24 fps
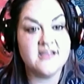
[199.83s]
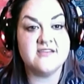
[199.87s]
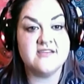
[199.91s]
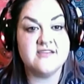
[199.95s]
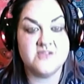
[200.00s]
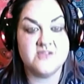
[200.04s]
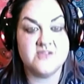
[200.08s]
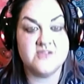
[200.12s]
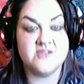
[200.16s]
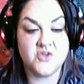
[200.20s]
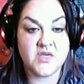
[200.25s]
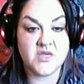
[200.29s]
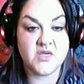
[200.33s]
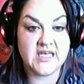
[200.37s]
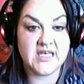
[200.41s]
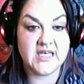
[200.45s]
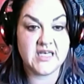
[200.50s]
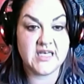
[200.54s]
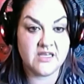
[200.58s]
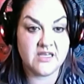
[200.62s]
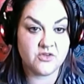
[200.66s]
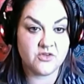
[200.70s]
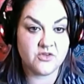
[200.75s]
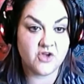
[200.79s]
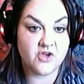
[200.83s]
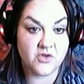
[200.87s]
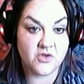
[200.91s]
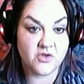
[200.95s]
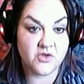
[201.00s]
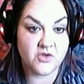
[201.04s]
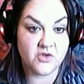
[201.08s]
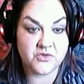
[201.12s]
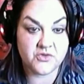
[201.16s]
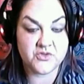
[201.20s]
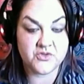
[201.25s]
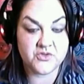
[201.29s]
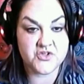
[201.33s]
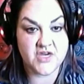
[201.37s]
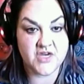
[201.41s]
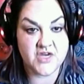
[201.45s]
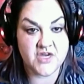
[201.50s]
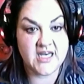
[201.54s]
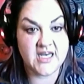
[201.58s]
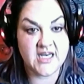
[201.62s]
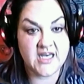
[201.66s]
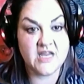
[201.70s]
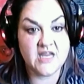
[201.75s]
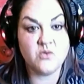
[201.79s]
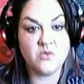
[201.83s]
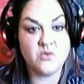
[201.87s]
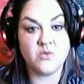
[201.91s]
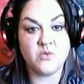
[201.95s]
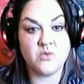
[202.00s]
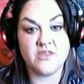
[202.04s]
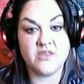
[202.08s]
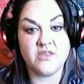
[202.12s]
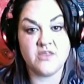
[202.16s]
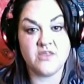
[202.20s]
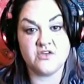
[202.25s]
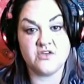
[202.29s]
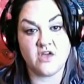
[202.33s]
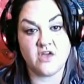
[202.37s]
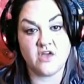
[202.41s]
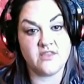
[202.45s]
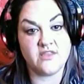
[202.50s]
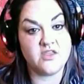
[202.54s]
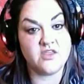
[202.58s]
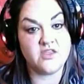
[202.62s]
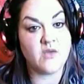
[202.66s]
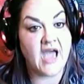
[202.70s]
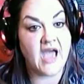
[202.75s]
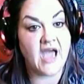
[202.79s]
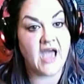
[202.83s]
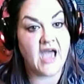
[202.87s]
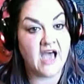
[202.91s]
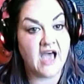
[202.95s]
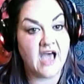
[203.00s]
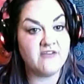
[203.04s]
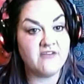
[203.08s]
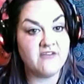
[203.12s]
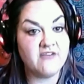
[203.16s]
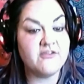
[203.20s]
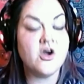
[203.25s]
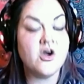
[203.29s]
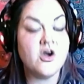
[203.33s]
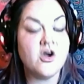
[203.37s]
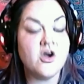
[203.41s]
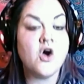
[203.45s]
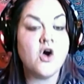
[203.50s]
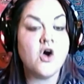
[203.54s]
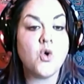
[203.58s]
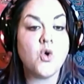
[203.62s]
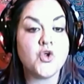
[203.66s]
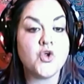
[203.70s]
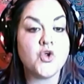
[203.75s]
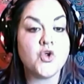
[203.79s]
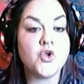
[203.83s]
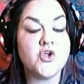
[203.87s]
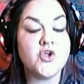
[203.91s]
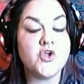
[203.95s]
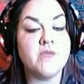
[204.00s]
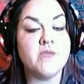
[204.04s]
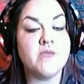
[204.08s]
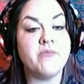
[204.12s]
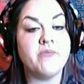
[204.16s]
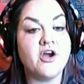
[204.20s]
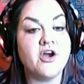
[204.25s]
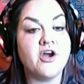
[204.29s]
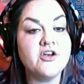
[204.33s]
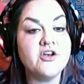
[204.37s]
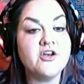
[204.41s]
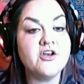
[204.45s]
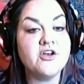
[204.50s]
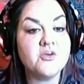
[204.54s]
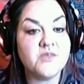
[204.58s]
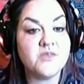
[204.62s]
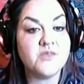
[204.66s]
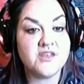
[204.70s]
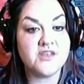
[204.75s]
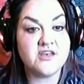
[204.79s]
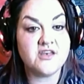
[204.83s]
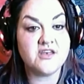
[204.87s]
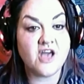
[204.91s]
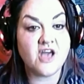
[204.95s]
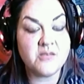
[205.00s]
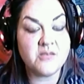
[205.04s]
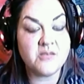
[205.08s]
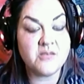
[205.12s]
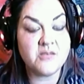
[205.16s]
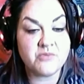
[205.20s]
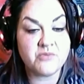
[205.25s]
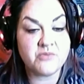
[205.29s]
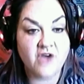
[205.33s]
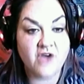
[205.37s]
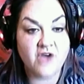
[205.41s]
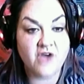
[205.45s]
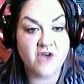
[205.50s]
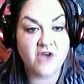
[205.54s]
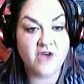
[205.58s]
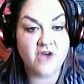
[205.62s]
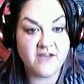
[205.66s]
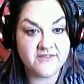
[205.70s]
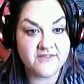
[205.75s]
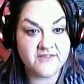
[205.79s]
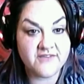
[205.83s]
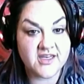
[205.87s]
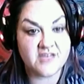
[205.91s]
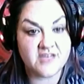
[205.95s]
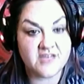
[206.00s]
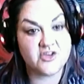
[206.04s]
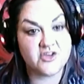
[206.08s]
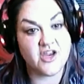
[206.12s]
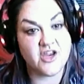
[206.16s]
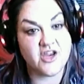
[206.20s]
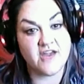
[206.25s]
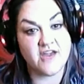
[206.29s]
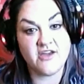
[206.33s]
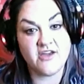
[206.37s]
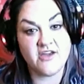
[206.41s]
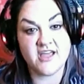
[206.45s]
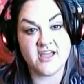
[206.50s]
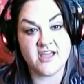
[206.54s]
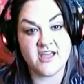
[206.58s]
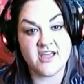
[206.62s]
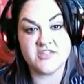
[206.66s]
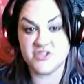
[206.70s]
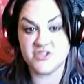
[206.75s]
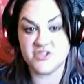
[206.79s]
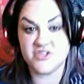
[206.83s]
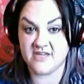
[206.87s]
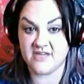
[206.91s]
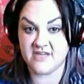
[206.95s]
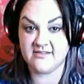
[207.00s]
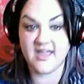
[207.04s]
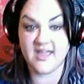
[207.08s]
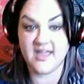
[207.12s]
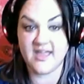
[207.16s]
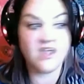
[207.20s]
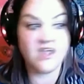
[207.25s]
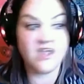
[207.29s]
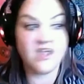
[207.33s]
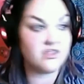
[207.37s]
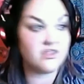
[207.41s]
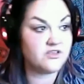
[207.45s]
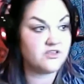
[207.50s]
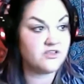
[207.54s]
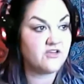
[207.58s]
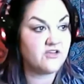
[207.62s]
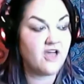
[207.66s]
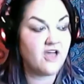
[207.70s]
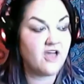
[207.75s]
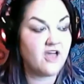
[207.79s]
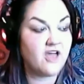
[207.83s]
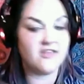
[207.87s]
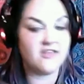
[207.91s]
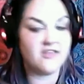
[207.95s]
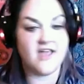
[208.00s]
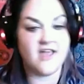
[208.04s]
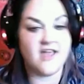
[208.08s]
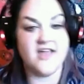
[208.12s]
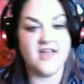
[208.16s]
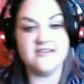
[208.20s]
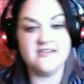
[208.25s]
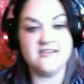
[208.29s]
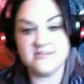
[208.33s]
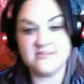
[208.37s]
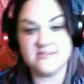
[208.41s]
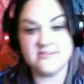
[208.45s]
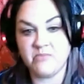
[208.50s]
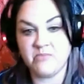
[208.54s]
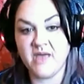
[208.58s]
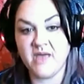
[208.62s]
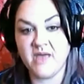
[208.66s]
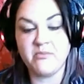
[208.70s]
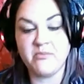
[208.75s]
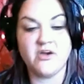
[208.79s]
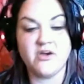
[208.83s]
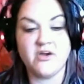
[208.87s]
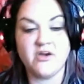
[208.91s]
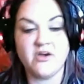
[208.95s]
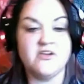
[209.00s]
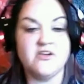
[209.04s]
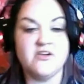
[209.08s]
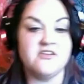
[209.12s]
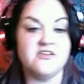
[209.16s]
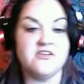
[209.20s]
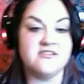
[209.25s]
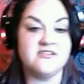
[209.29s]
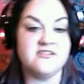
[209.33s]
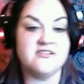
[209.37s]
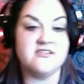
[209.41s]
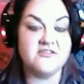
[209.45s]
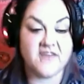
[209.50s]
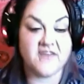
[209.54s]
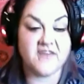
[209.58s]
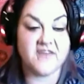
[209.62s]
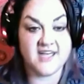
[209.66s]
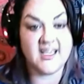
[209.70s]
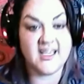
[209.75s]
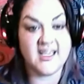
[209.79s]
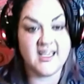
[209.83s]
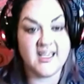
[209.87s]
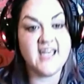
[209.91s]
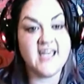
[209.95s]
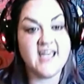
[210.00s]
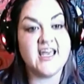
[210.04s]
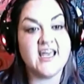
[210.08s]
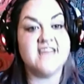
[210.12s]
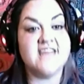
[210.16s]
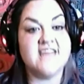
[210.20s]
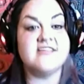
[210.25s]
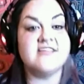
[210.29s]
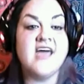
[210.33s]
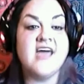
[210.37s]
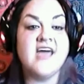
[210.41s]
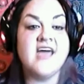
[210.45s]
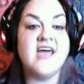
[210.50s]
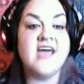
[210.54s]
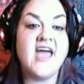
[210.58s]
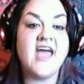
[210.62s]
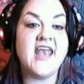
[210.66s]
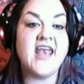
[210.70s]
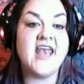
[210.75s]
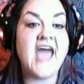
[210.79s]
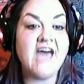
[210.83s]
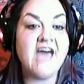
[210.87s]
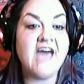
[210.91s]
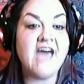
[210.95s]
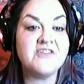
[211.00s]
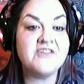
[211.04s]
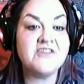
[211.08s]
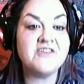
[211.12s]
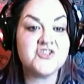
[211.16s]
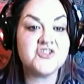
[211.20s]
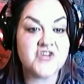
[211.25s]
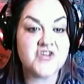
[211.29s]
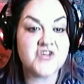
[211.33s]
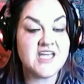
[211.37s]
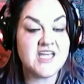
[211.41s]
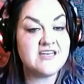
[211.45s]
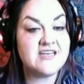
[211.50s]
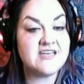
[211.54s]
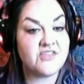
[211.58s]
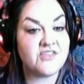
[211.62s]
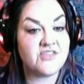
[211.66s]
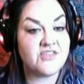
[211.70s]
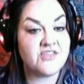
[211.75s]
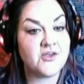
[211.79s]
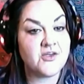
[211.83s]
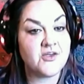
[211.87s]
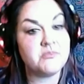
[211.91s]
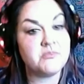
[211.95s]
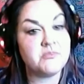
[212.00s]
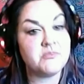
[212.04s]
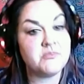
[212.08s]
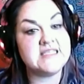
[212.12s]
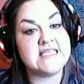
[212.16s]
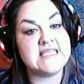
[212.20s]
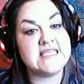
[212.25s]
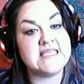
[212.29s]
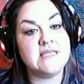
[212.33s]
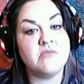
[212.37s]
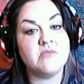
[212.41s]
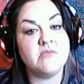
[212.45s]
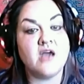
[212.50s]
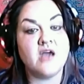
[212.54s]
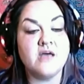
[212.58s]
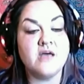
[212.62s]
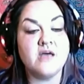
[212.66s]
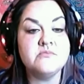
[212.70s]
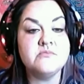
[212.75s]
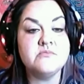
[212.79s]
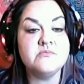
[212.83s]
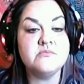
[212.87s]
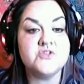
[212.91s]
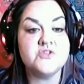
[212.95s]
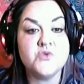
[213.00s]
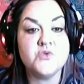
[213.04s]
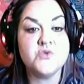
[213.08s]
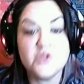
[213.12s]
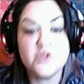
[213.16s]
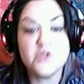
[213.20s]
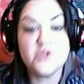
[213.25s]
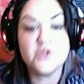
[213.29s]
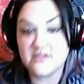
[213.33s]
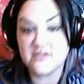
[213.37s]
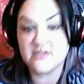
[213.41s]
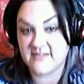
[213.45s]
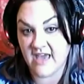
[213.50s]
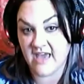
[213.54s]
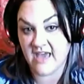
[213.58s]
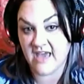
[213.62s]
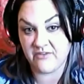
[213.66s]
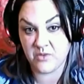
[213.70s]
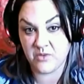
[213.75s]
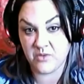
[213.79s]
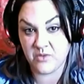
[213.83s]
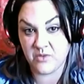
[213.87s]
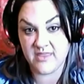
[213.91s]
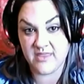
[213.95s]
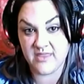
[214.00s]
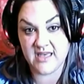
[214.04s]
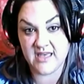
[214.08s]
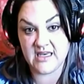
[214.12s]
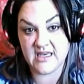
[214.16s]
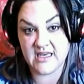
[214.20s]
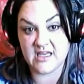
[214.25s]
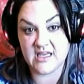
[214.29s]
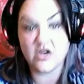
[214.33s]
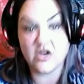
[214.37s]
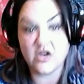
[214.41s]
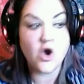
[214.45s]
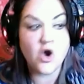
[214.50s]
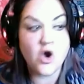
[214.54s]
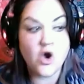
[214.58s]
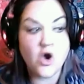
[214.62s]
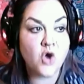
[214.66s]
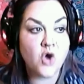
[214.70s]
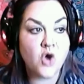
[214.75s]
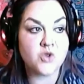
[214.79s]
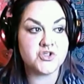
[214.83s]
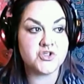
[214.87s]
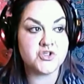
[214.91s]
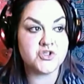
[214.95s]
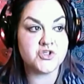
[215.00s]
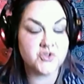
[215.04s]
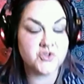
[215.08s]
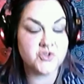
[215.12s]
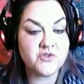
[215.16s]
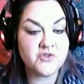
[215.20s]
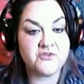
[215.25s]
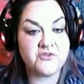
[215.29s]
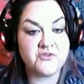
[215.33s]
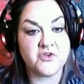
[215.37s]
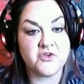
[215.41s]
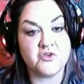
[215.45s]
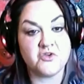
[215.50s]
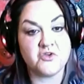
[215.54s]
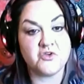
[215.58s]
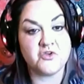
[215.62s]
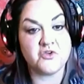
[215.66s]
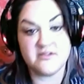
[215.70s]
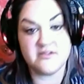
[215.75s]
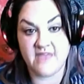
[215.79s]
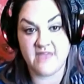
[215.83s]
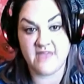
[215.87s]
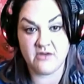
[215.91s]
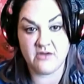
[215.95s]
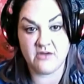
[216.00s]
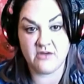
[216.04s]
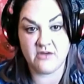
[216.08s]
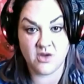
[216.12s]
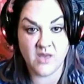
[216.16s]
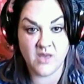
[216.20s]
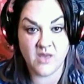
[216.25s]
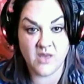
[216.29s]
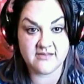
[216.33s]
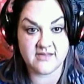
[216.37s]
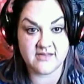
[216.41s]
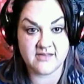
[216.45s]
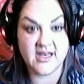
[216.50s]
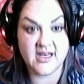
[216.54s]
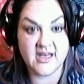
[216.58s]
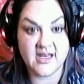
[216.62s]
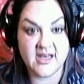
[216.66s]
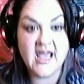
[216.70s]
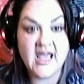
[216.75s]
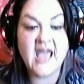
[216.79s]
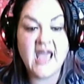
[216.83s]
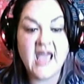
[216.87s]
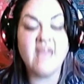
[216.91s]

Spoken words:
So you can either go through the training with a dog that you have, or you can partner with a nonprofit in your area, just like the Dog Alliance, Pet Partners, Divine Canines, and have a trained therapy team come to your staff when they need it or to the funerals that request it.